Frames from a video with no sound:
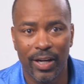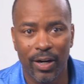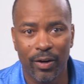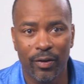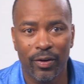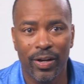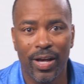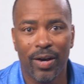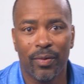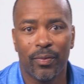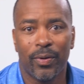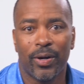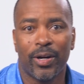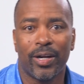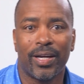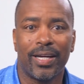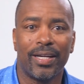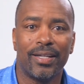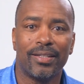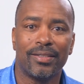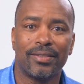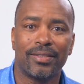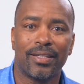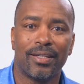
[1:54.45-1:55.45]
Narrow
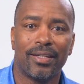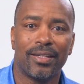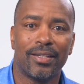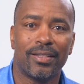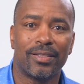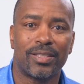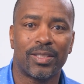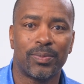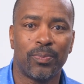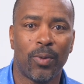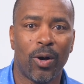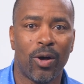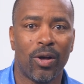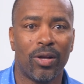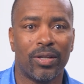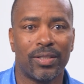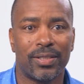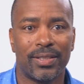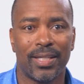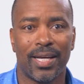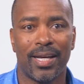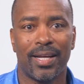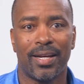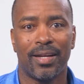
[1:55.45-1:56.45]
network is a small
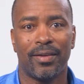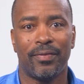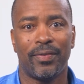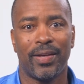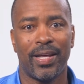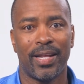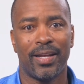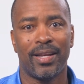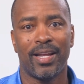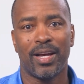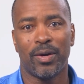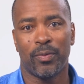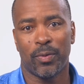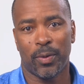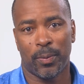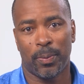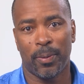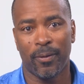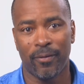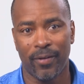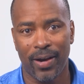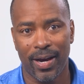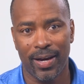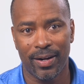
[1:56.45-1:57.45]
set of in-network
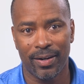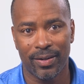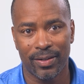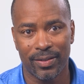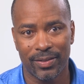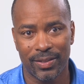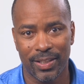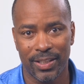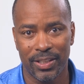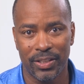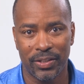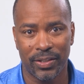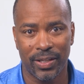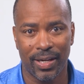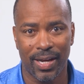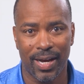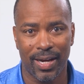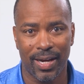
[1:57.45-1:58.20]
providers that you can